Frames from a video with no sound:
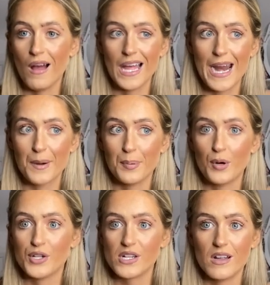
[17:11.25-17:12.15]

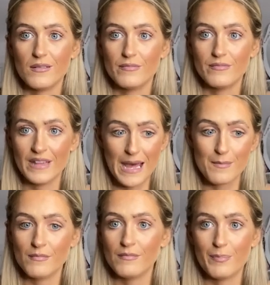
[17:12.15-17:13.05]
Airport,
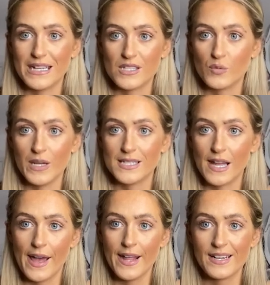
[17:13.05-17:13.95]
them places we
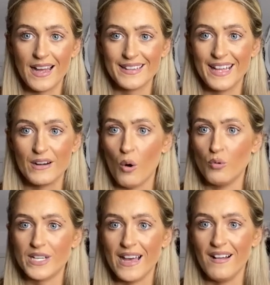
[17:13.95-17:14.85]
stayed, and then a
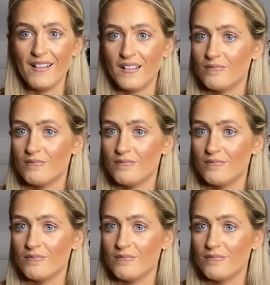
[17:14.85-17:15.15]
hotel.